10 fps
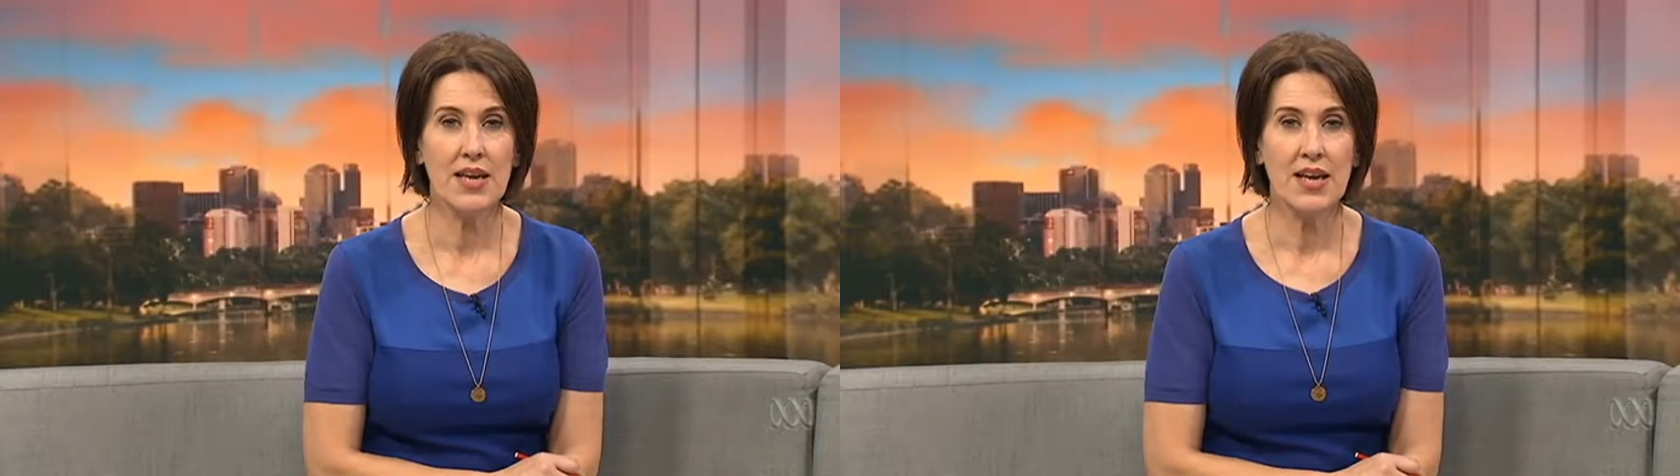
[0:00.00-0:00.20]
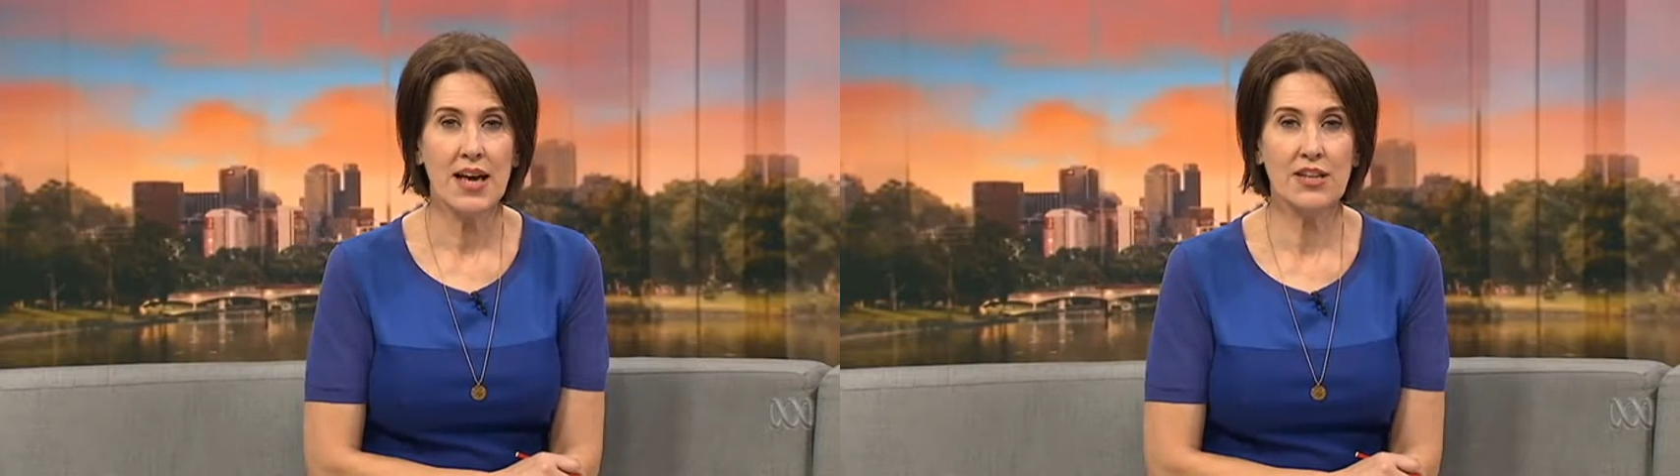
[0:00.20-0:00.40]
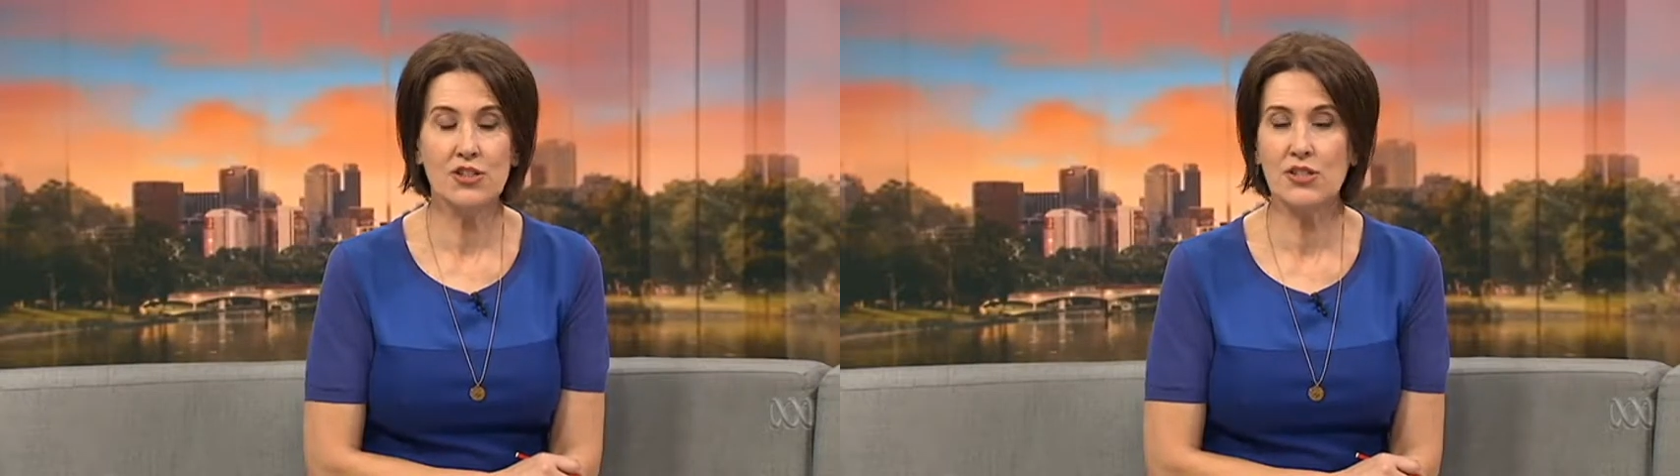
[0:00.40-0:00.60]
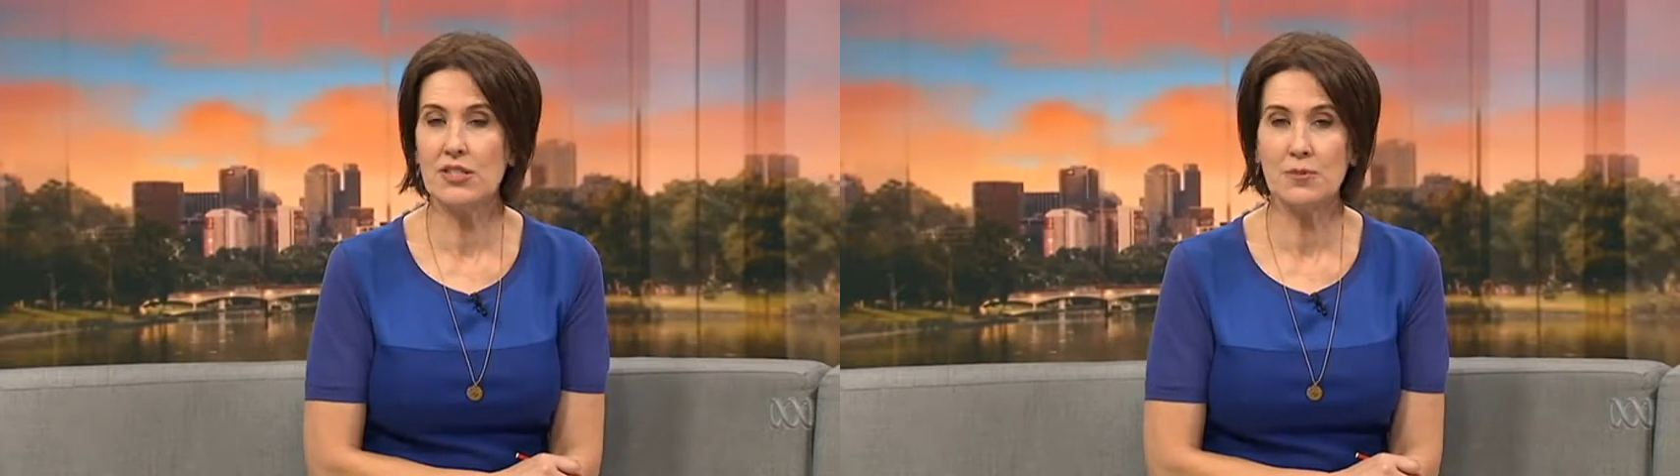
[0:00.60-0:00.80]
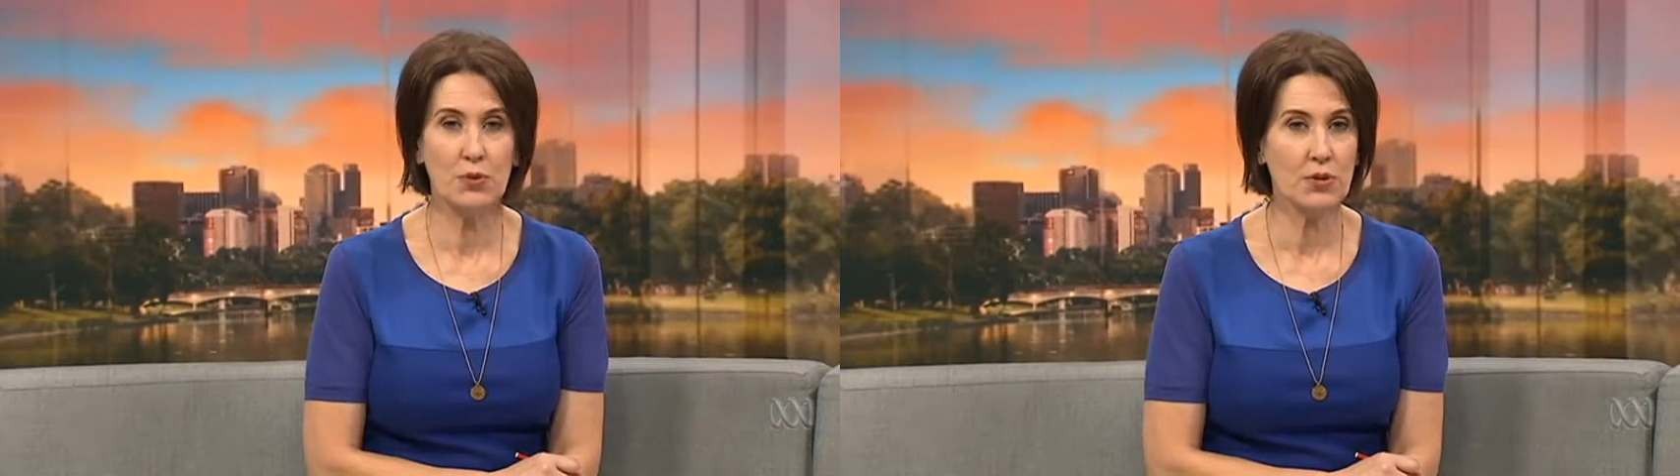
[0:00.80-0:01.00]
and she's
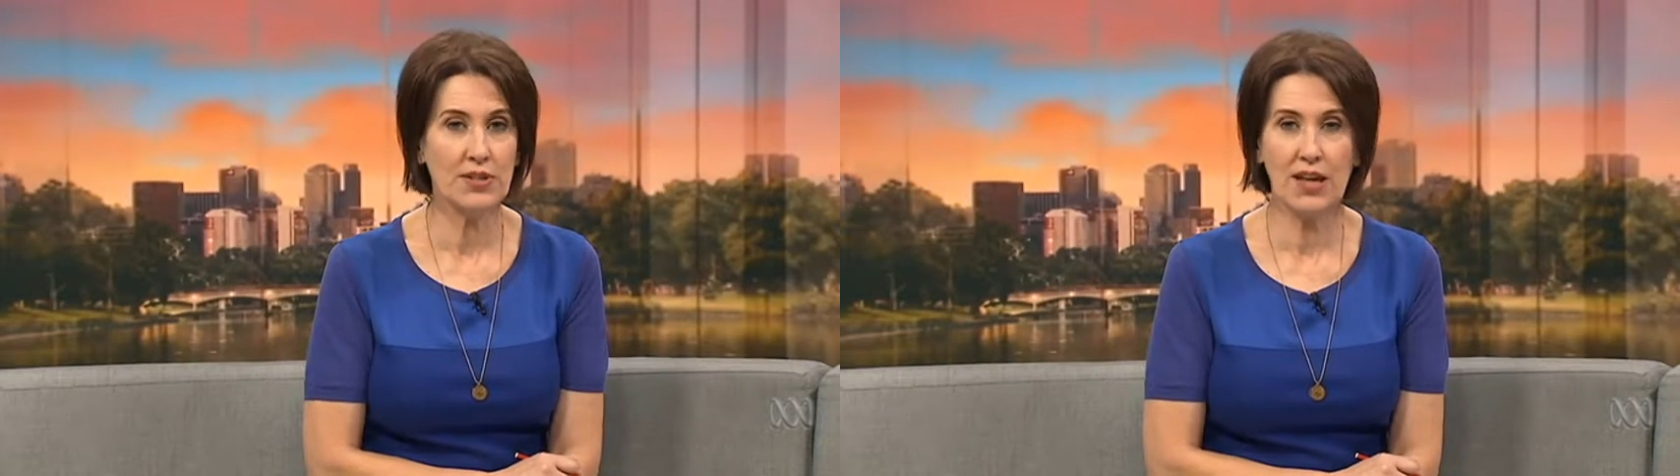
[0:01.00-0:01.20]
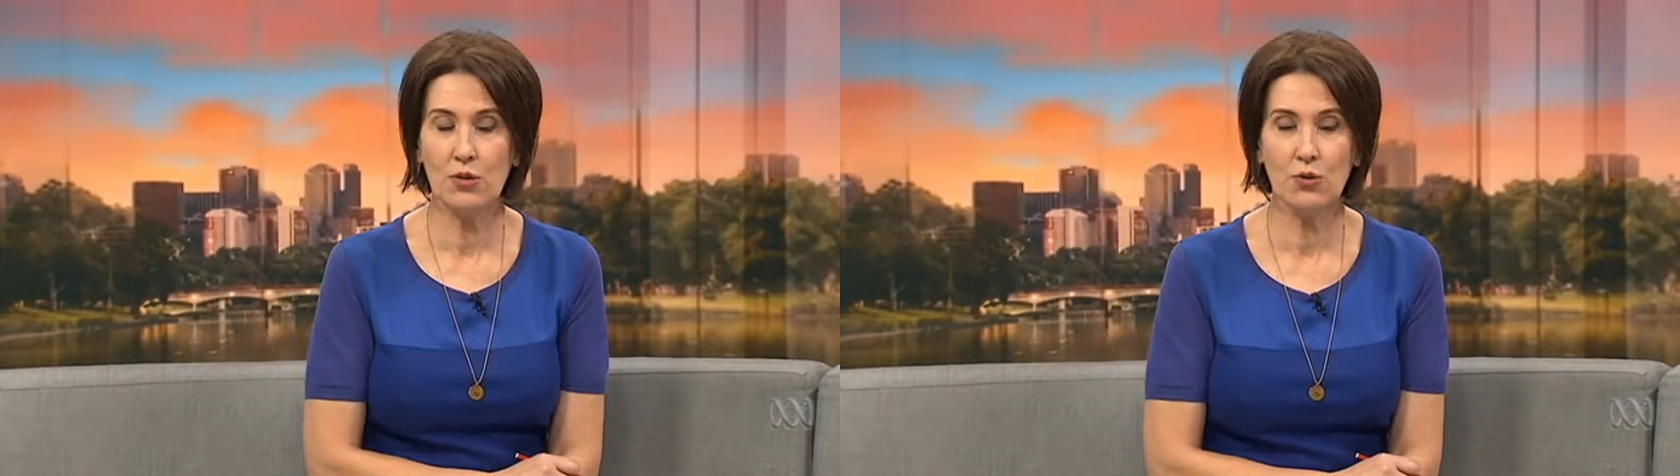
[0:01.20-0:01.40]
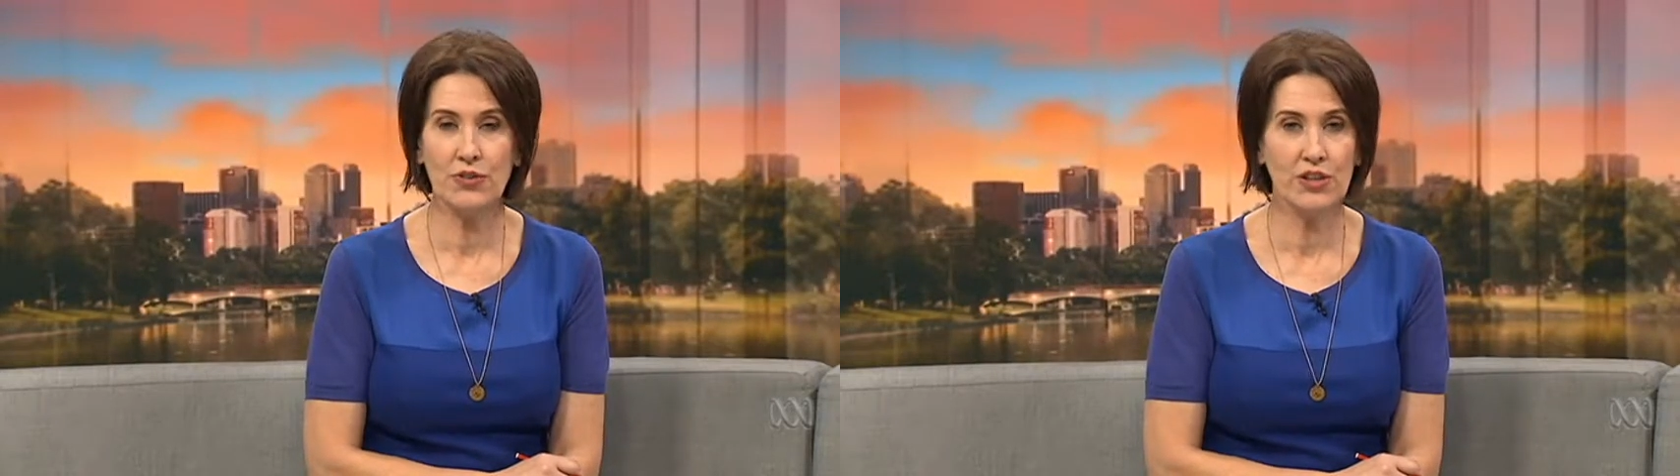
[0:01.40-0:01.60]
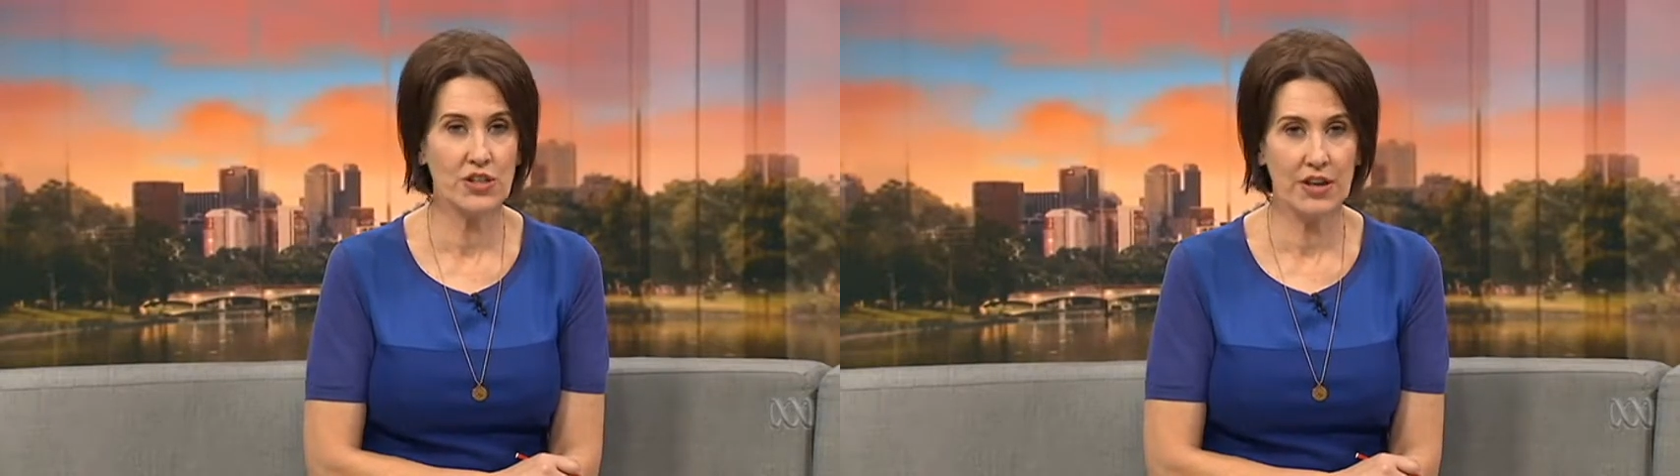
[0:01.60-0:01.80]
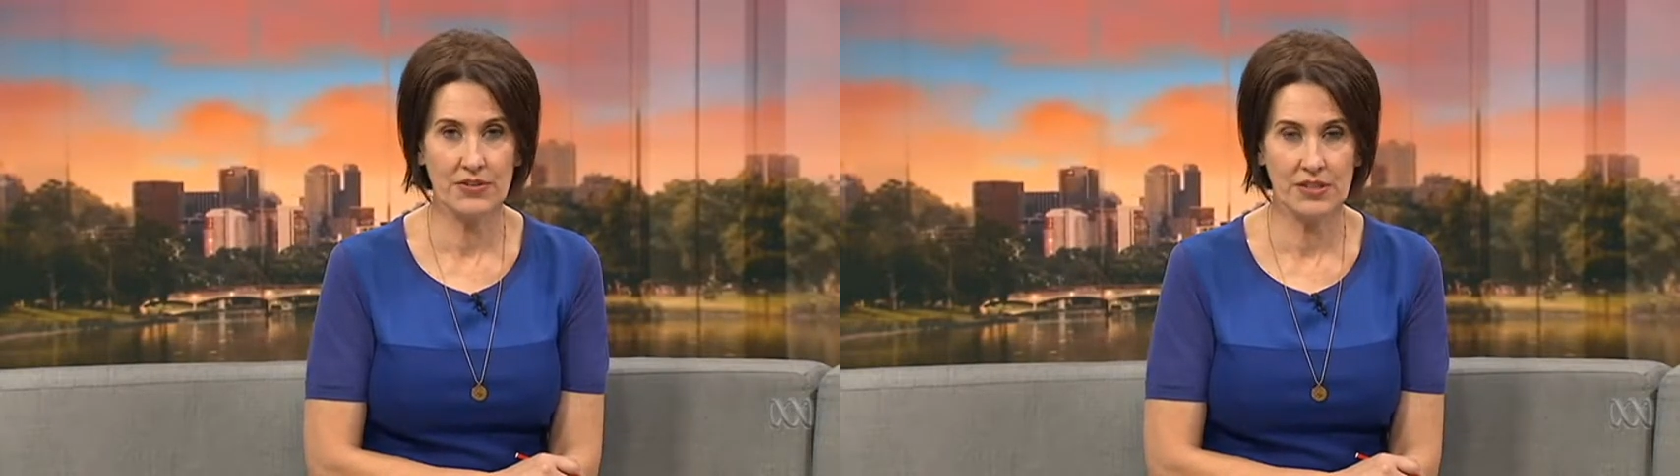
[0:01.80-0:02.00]
supported that orphanage
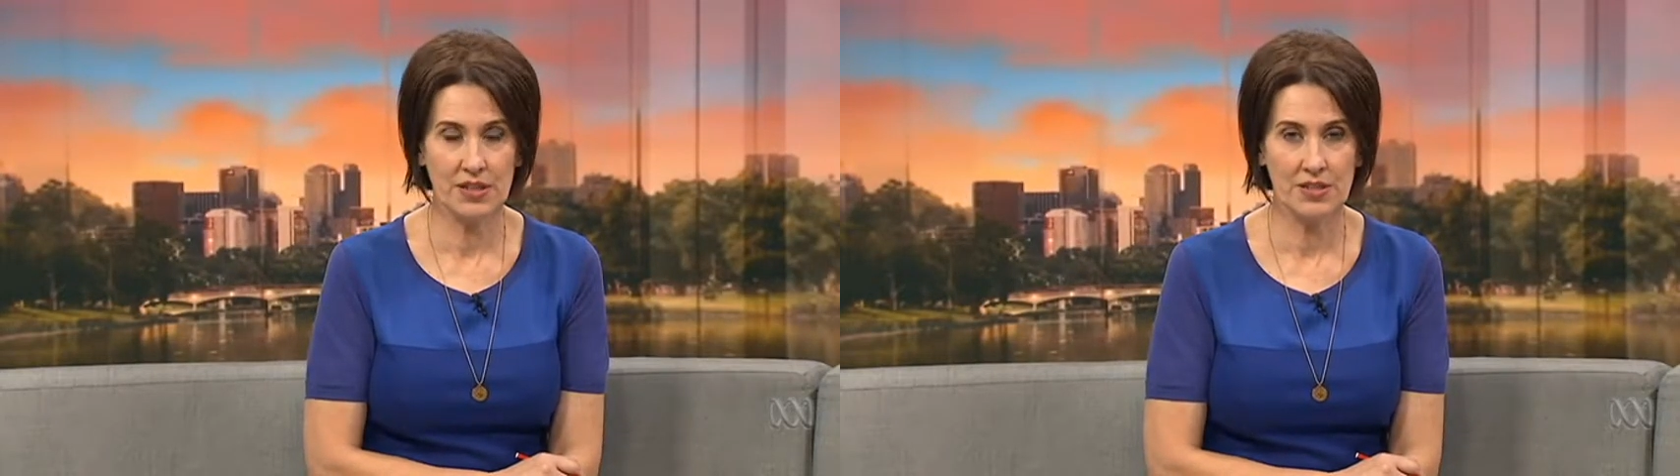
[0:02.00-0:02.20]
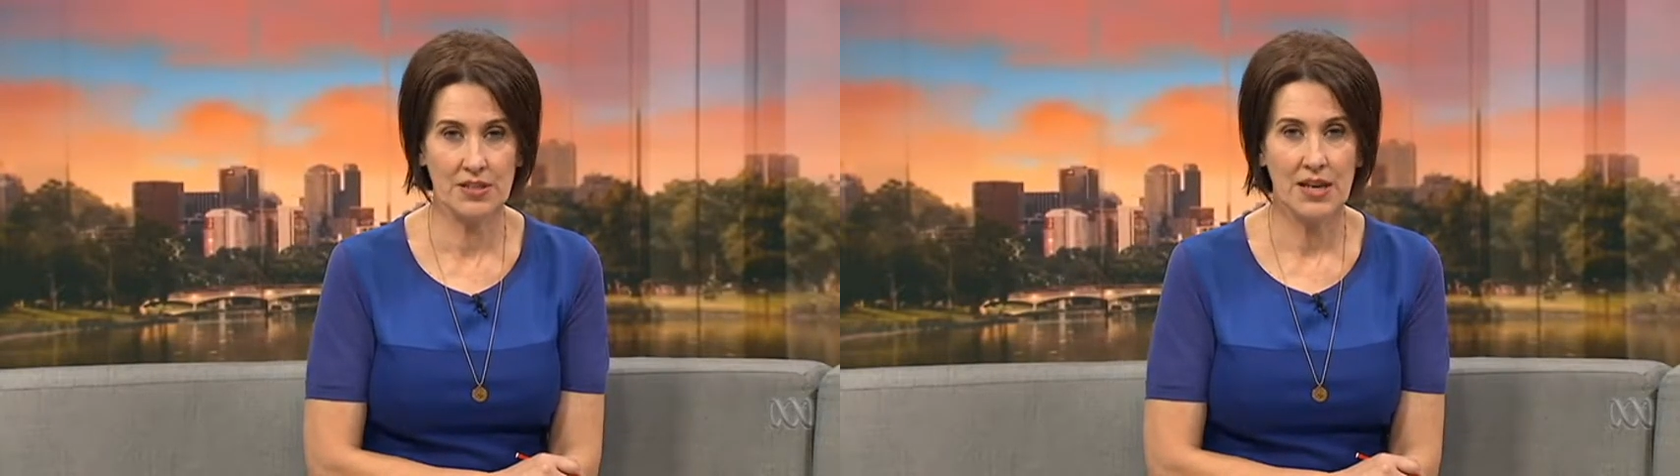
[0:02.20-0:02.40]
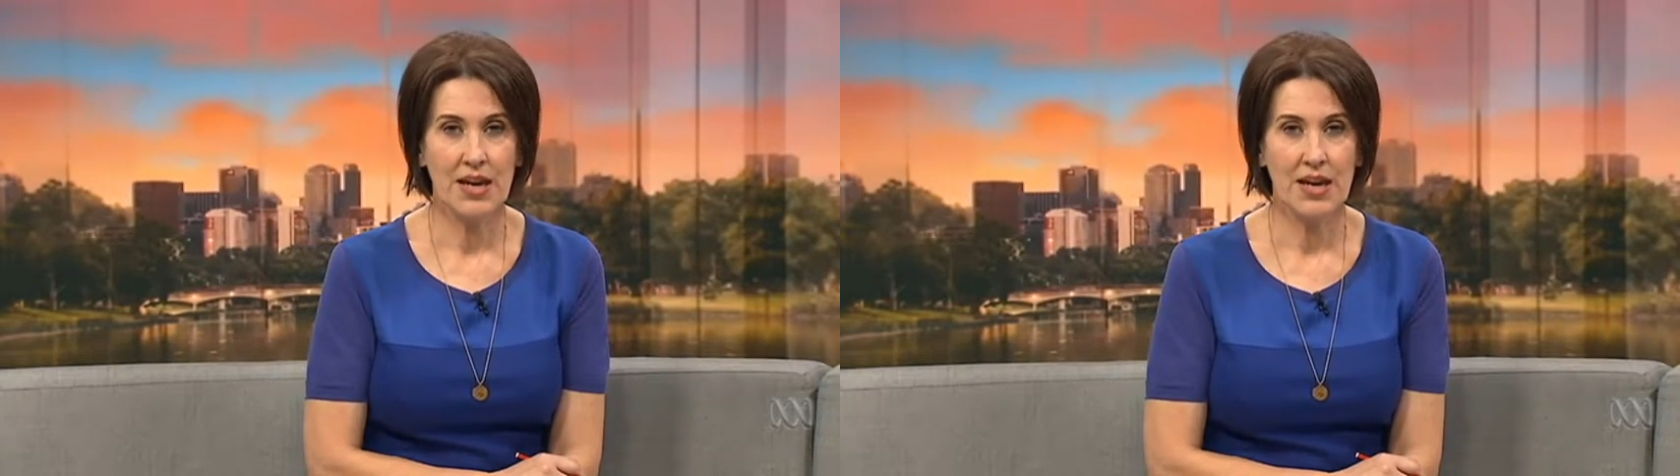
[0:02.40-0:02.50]
ever since.